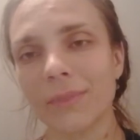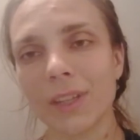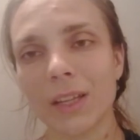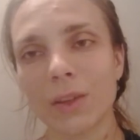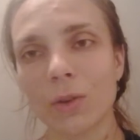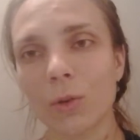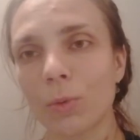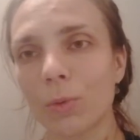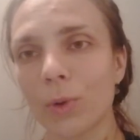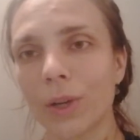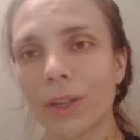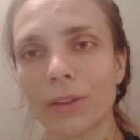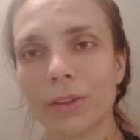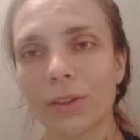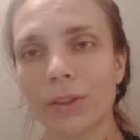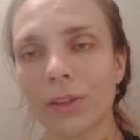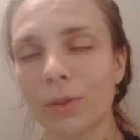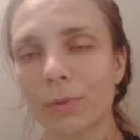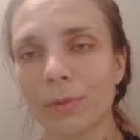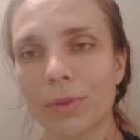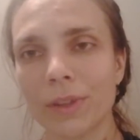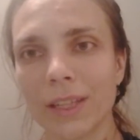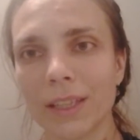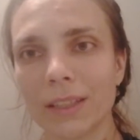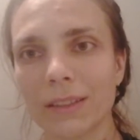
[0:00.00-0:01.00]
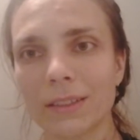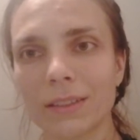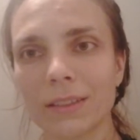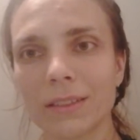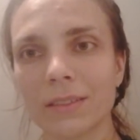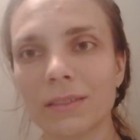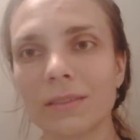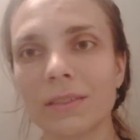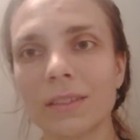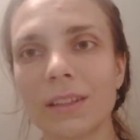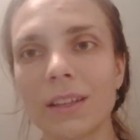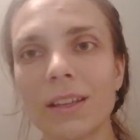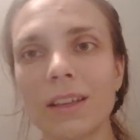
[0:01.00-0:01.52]
went through with it.
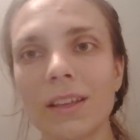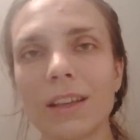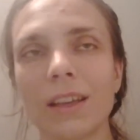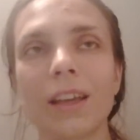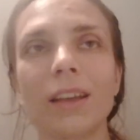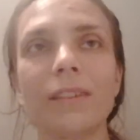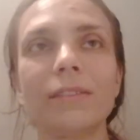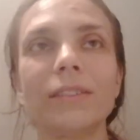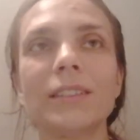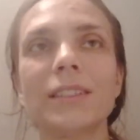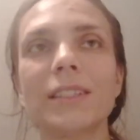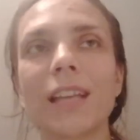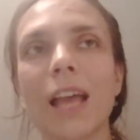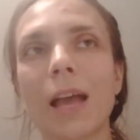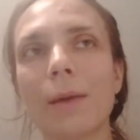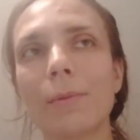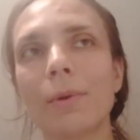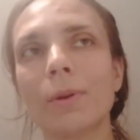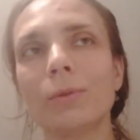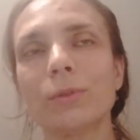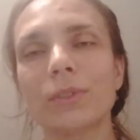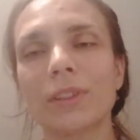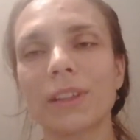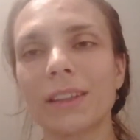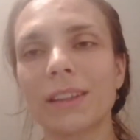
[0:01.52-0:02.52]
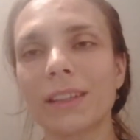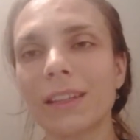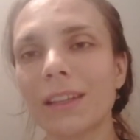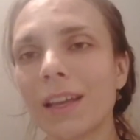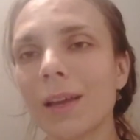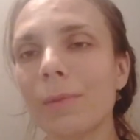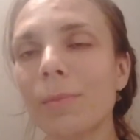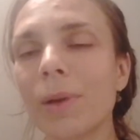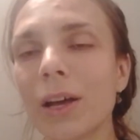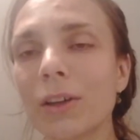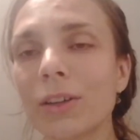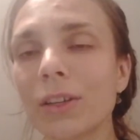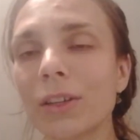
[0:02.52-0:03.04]
Every time I would think
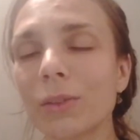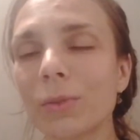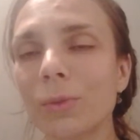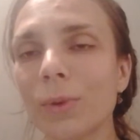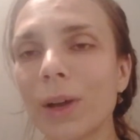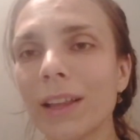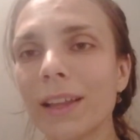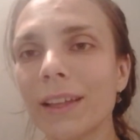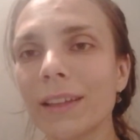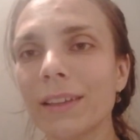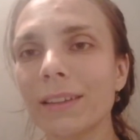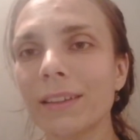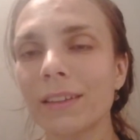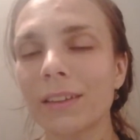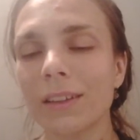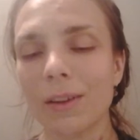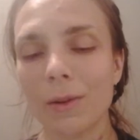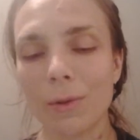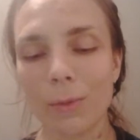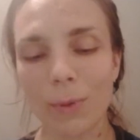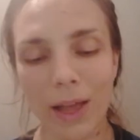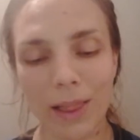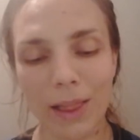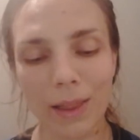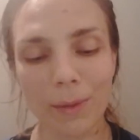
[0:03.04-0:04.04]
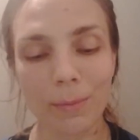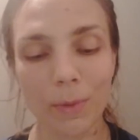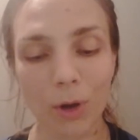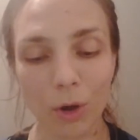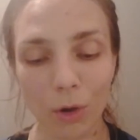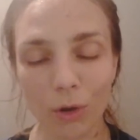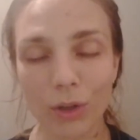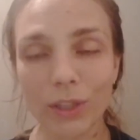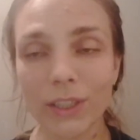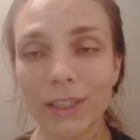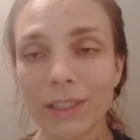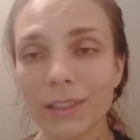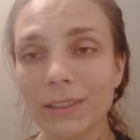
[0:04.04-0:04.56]
about it while I'm, while I'm
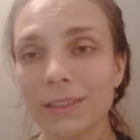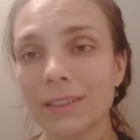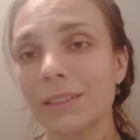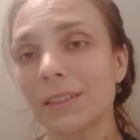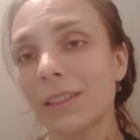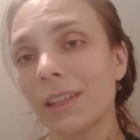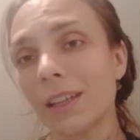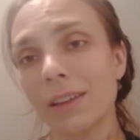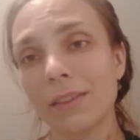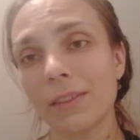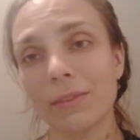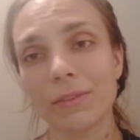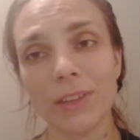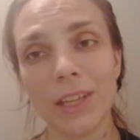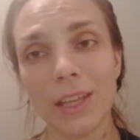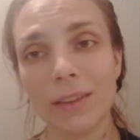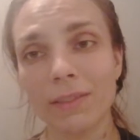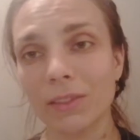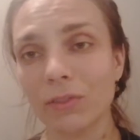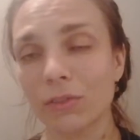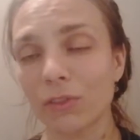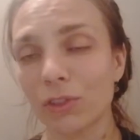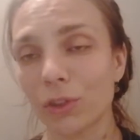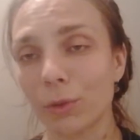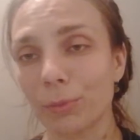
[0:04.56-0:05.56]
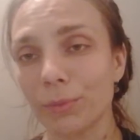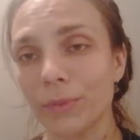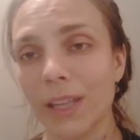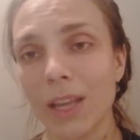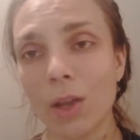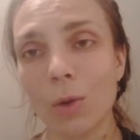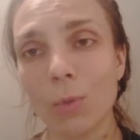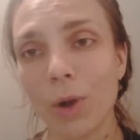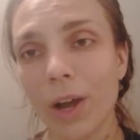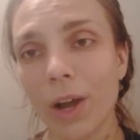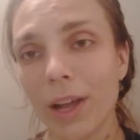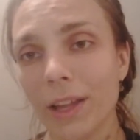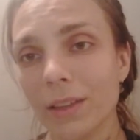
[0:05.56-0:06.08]
on it, even from day
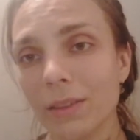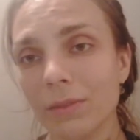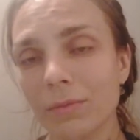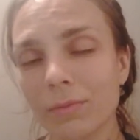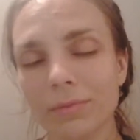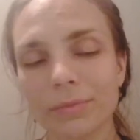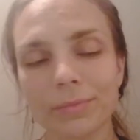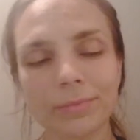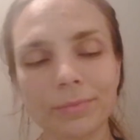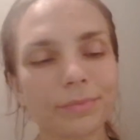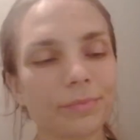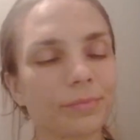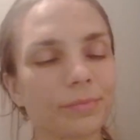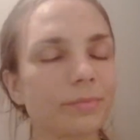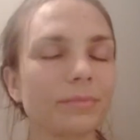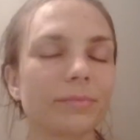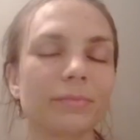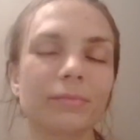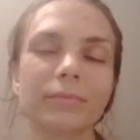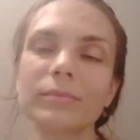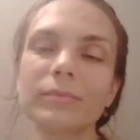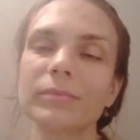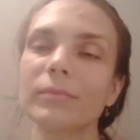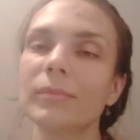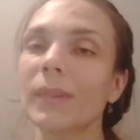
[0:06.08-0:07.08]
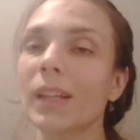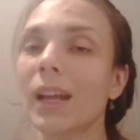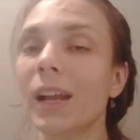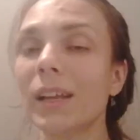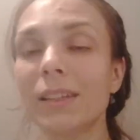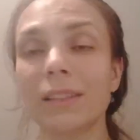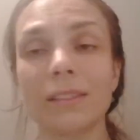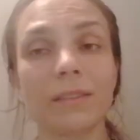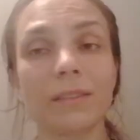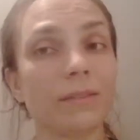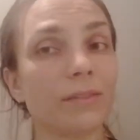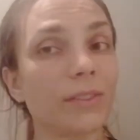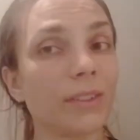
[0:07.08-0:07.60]
one, I
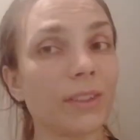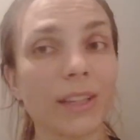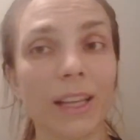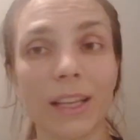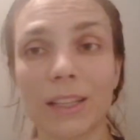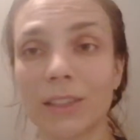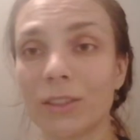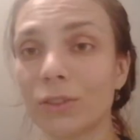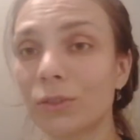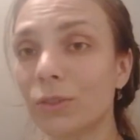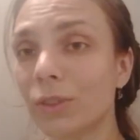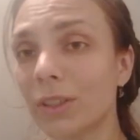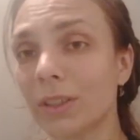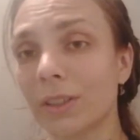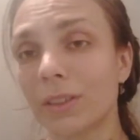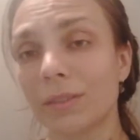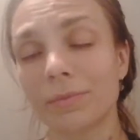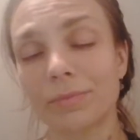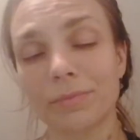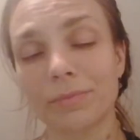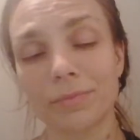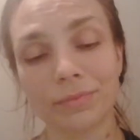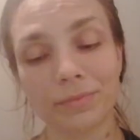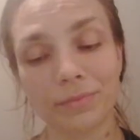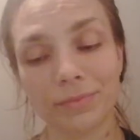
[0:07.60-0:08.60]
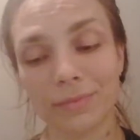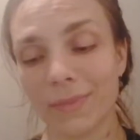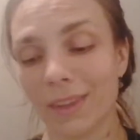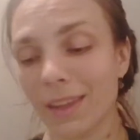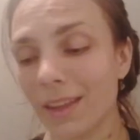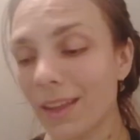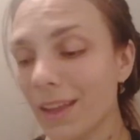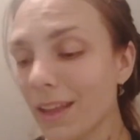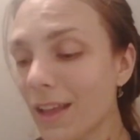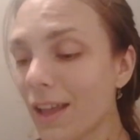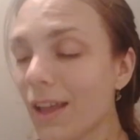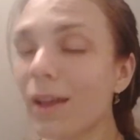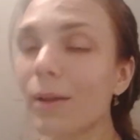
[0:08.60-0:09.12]
didn't feel like doing it.
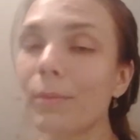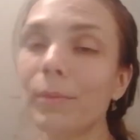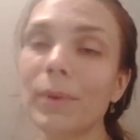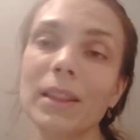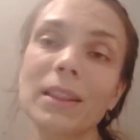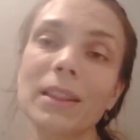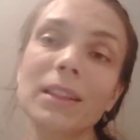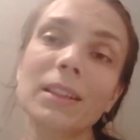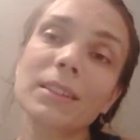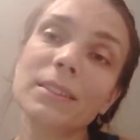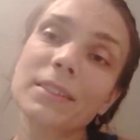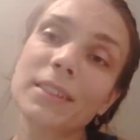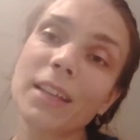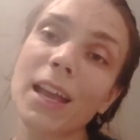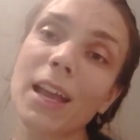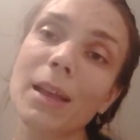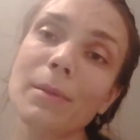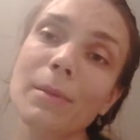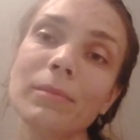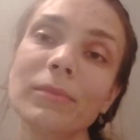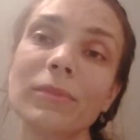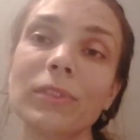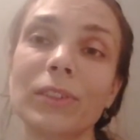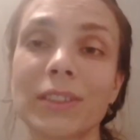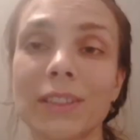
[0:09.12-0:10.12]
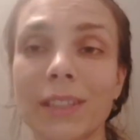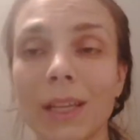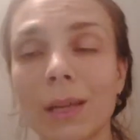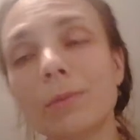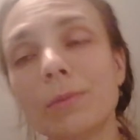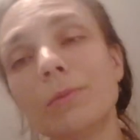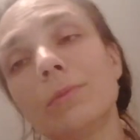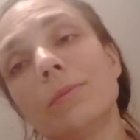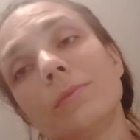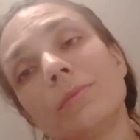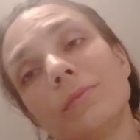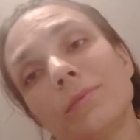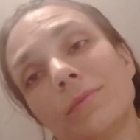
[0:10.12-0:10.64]
But this time, for
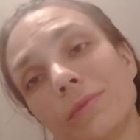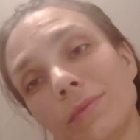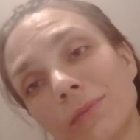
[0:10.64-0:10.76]
some